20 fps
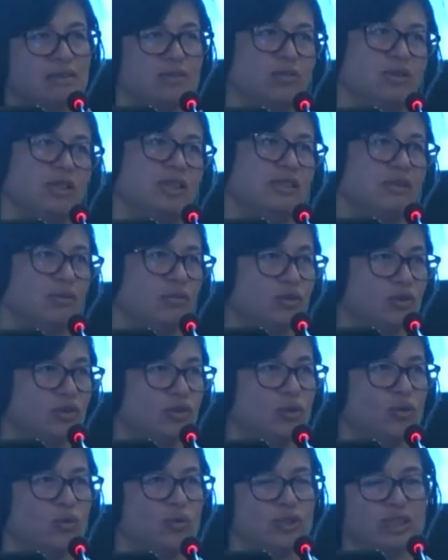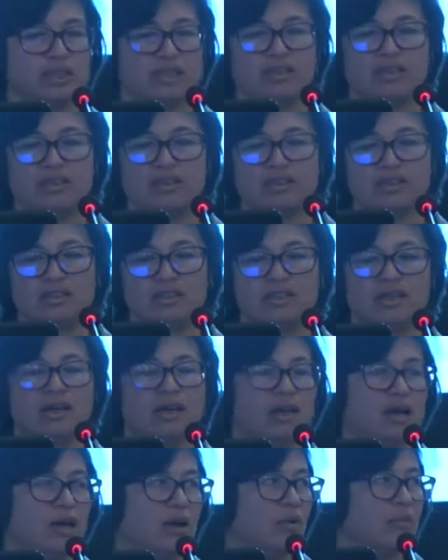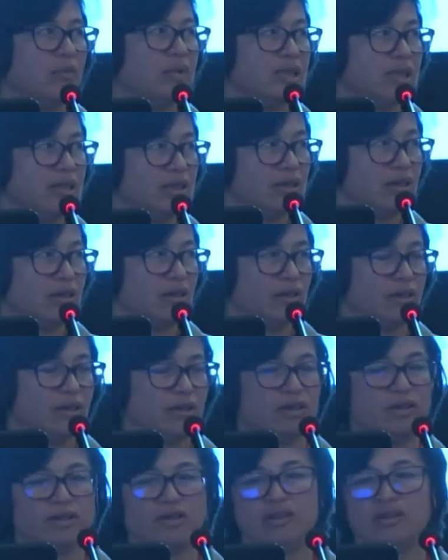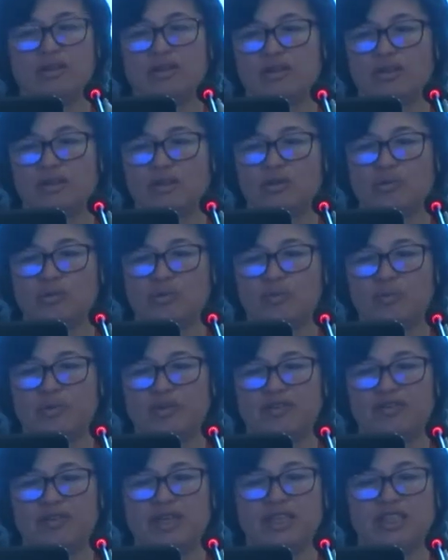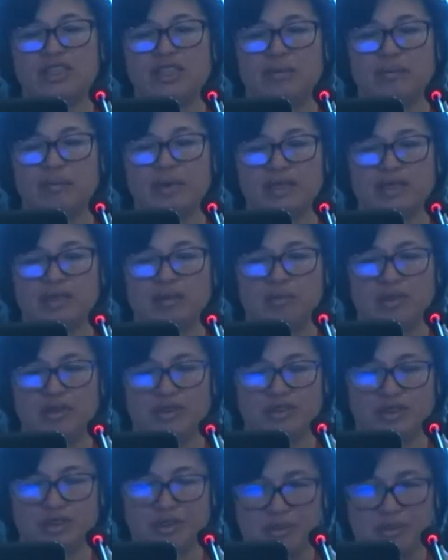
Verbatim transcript: is also discussed within the group of HMPWG.